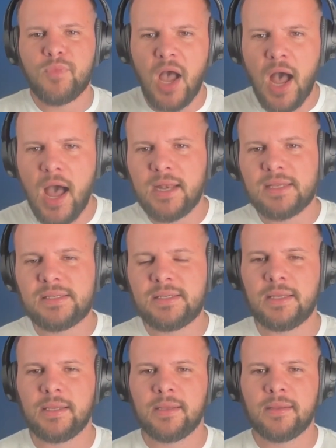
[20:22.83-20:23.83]

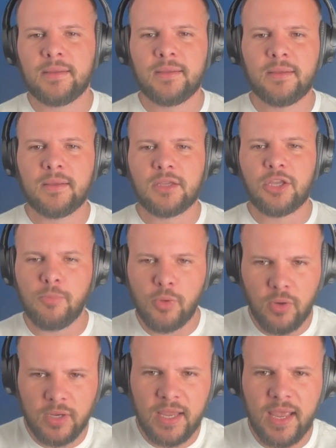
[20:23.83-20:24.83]
honesty,
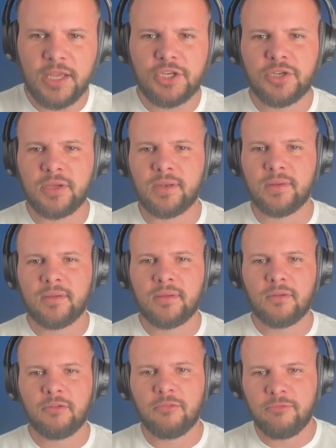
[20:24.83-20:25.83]
communication,
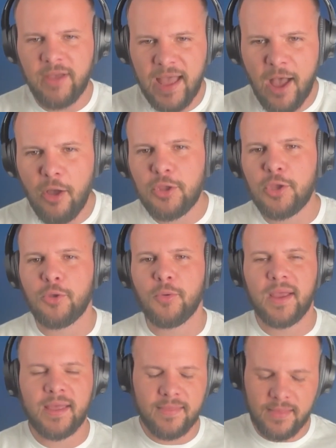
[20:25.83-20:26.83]
value,
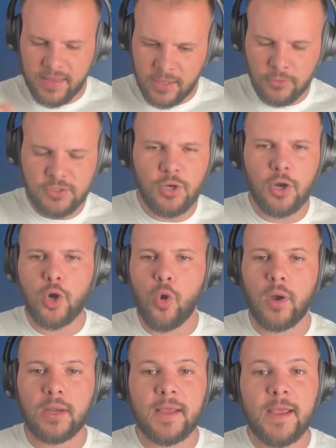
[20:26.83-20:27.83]
and it'll start
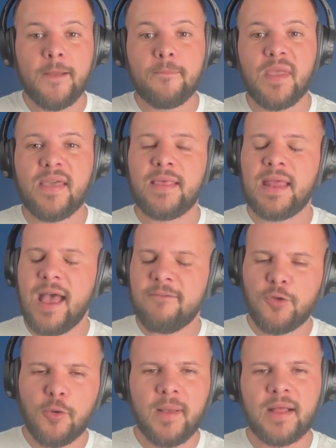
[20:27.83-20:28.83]
going. And then
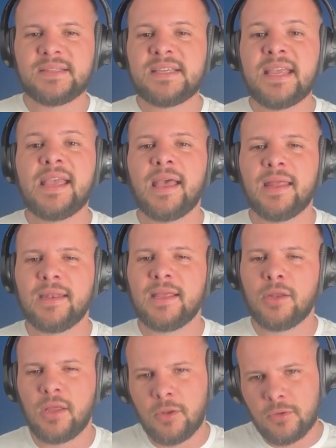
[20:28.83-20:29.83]
after about 10,
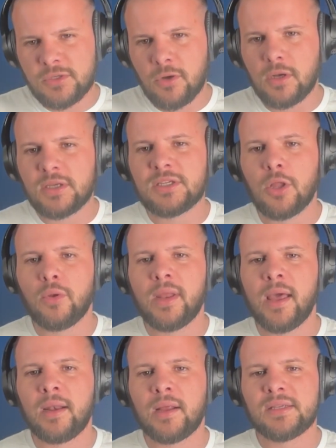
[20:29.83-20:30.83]
it, will start to slow
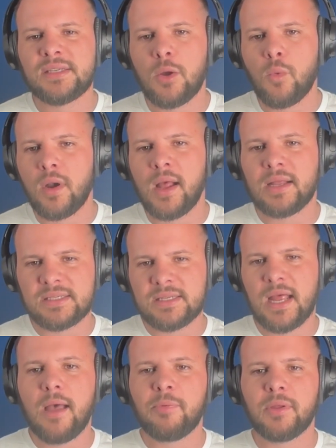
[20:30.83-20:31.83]
down. I'll say, we're not
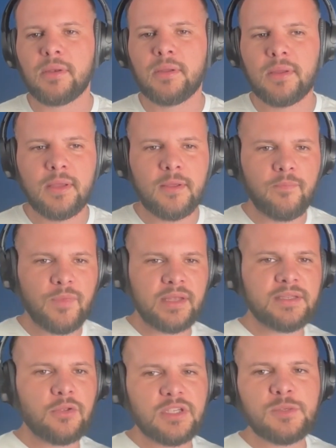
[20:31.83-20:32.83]
stopping
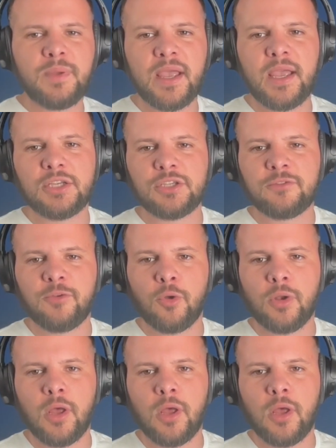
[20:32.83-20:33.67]
until this page is filled